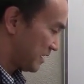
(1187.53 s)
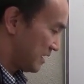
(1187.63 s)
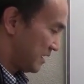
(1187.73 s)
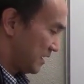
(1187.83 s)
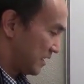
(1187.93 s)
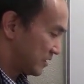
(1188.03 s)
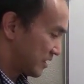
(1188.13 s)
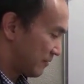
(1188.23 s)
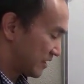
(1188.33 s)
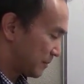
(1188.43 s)
is the
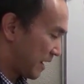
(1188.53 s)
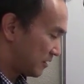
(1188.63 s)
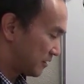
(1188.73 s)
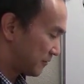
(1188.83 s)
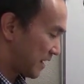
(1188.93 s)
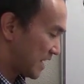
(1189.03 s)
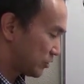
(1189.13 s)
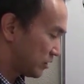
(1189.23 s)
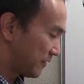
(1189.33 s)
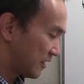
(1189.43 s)
same as power of x to
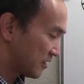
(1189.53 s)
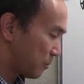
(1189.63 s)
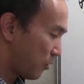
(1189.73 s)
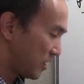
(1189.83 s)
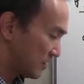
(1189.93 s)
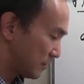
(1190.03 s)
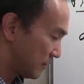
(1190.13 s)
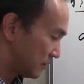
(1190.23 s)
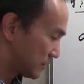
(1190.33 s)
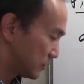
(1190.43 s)
the power of the 4th
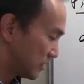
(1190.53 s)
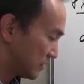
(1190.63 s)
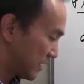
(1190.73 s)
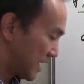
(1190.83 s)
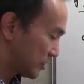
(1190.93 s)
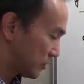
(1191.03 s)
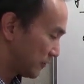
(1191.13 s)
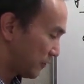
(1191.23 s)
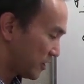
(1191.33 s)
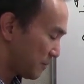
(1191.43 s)
to the x to the
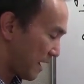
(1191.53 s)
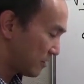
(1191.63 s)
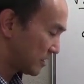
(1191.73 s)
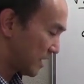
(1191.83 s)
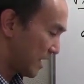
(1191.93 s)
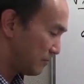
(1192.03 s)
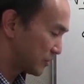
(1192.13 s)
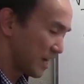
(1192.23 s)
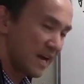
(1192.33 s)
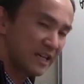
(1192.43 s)
4th power times
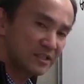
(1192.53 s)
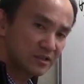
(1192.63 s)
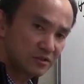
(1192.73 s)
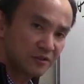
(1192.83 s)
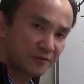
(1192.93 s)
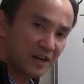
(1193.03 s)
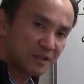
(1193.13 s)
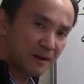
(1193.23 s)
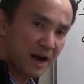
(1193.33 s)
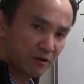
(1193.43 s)
x to the 1st
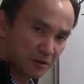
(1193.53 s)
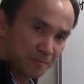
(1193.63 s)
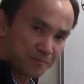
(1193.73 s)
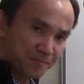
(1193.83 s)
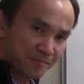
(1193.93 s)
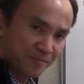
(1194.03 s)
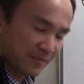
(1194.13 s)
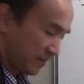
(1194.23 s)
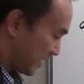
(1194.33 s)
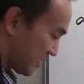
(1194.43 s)
power.
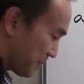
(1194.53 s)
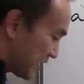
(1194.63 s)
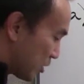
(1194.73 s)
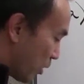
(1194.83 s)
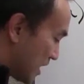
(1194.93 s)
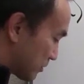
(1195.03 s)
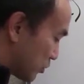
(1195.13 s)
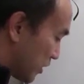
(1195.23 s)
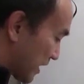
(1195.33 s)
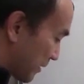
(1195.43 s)
There are many ways of
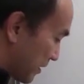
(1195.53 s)
doing that.